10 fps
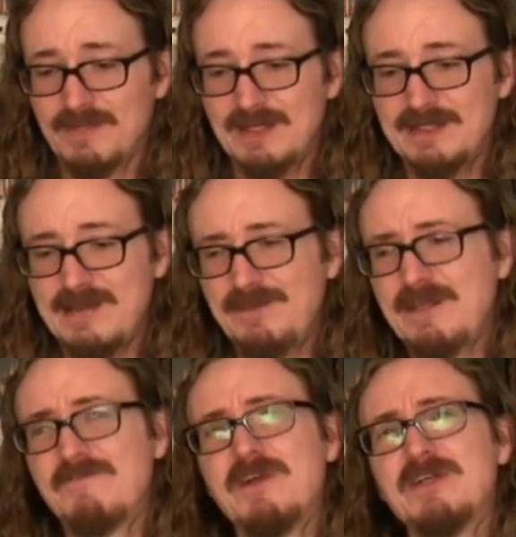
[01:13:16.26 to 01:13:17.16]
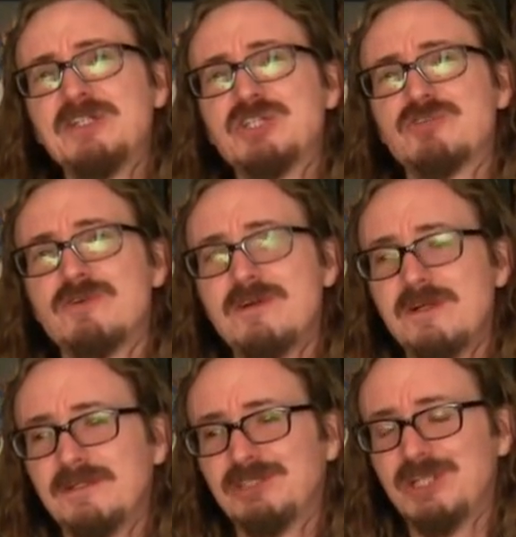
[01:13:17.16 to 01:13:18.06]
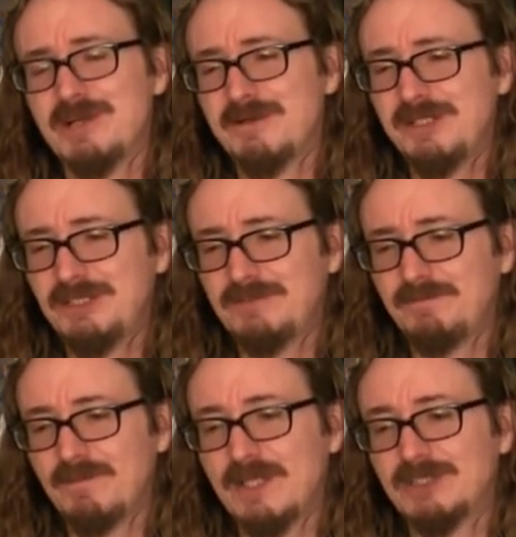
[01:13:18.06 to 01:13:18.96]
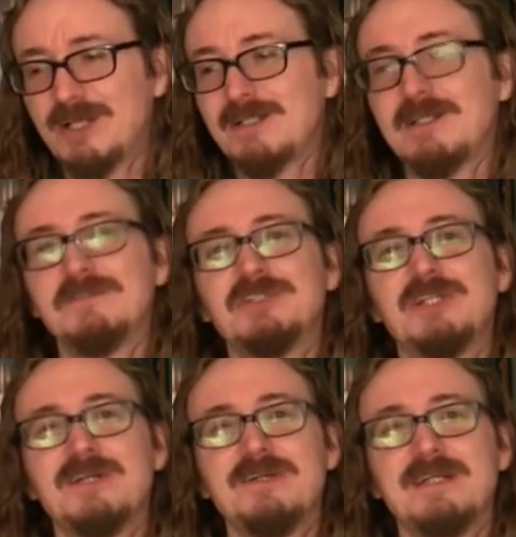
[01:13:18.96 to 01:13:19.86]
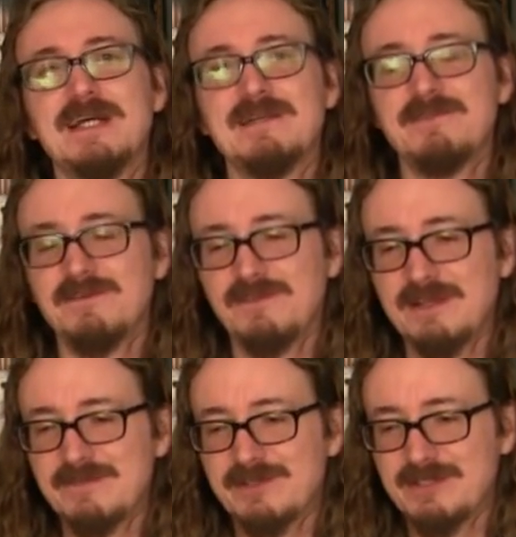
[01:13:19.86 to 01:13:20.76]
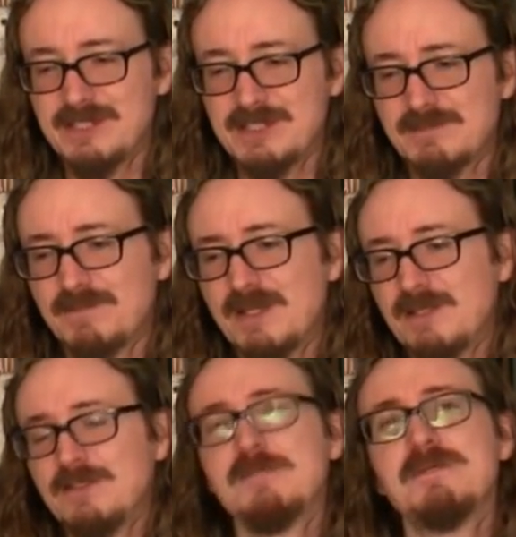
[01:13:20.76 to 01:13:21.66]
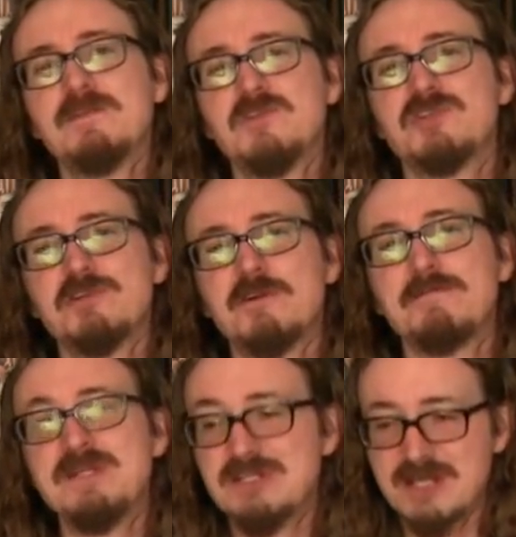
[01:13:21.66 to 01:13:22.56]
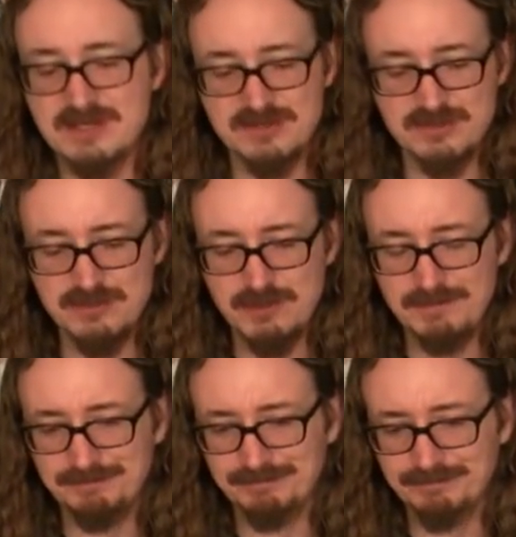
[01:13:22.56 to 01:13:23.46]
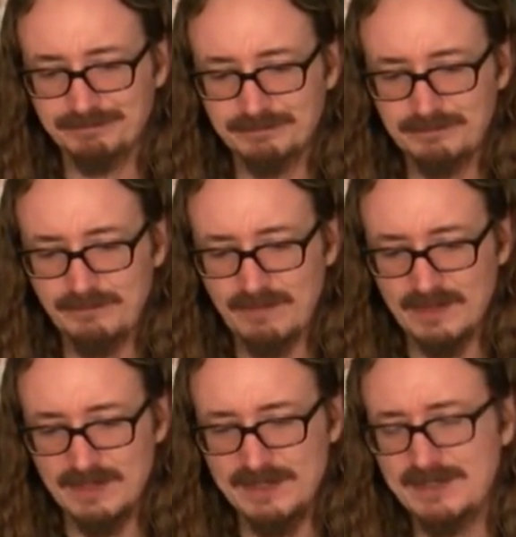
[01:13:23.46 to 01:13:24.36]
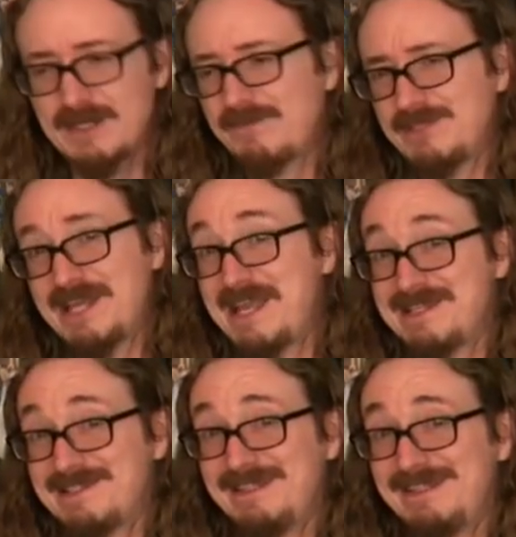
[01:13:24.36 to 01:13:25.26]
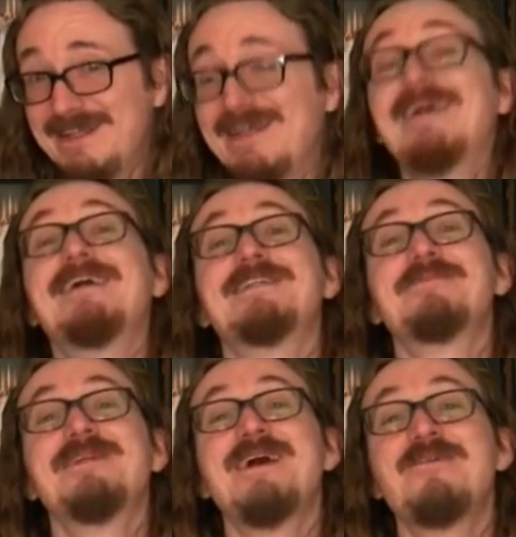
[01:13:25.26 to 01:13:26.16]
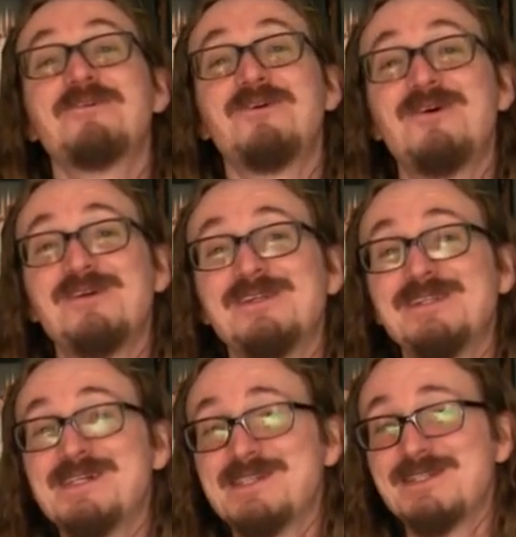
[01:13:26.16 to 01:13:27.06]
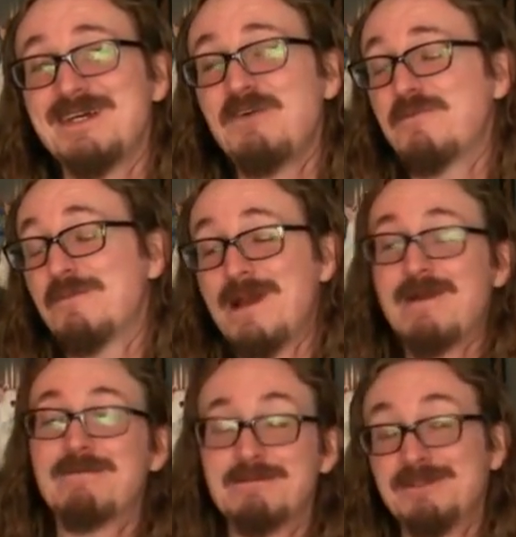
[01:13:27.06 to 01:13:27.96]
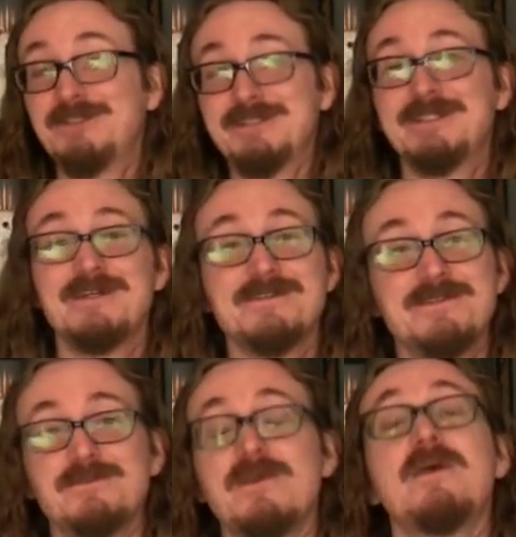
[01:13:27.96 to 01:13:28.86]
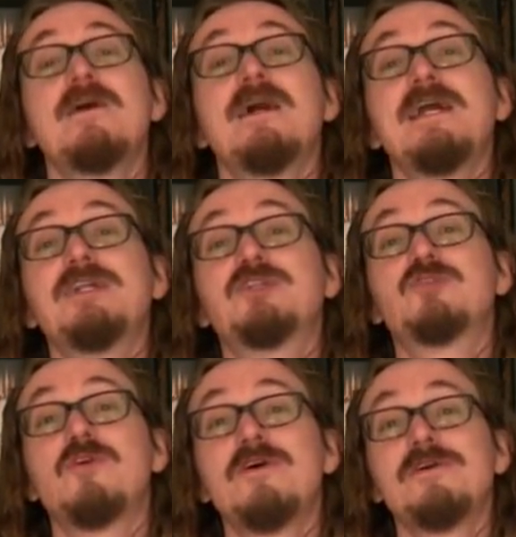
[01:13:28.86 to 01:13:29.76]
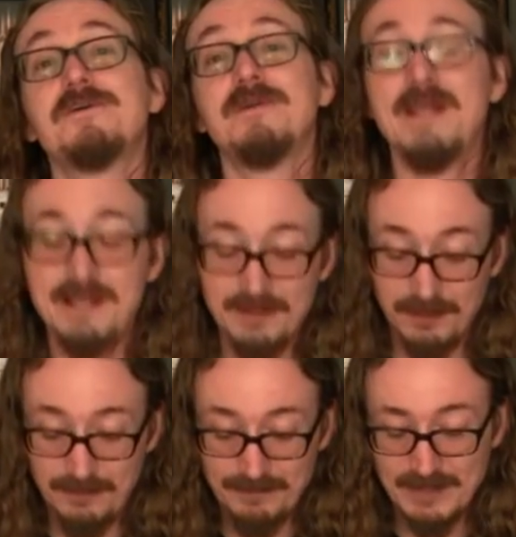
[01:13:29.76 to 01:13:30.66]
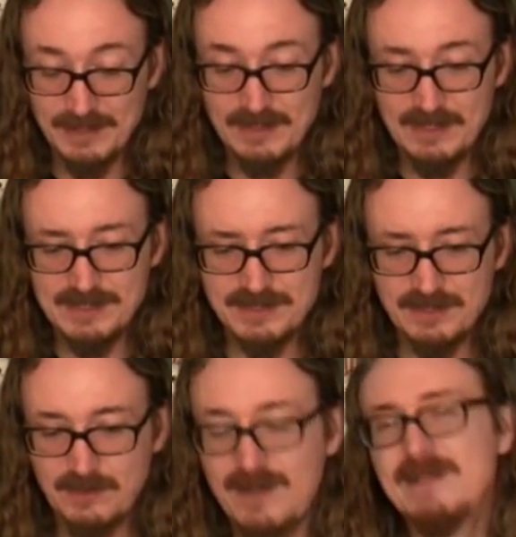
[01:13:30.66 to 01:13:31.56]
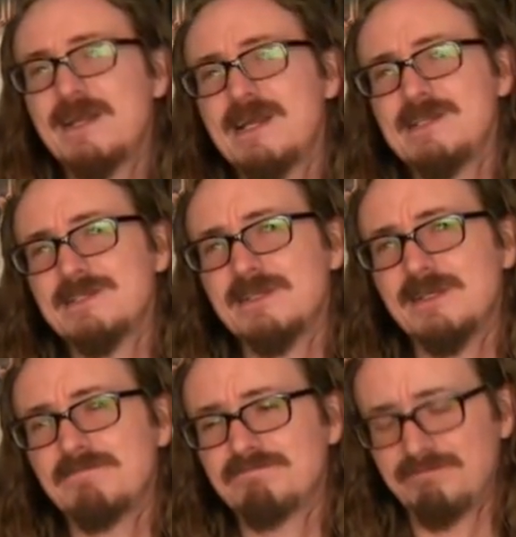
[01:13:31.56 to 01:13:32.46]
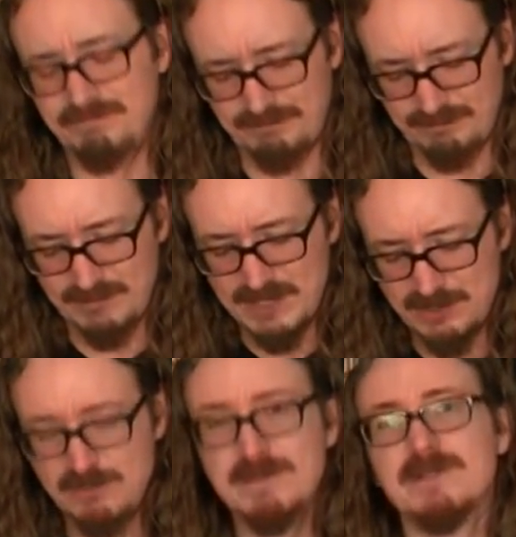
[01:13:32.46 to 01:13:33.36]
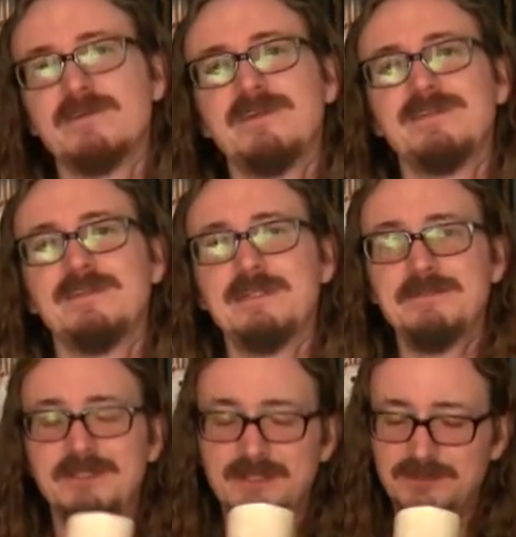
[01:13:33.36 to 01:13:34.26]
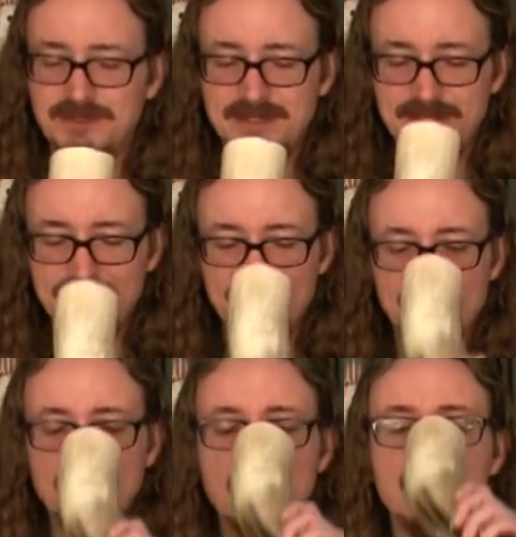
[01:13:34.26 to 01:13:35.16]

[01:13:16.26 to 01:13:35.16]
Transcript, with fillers: Uh, definitely a very strong cherry, a chocolate-covered cherry kind of a flavor to this. A little bit of a syrupy texture to it. Uh, you can definitely taste the uh, some of the alcohol in this. It's not overpowering, but you can tell this is a stronger ale. It's uh, quite nice. Uh, Not too bitter or anything. Let me uh, try it again here.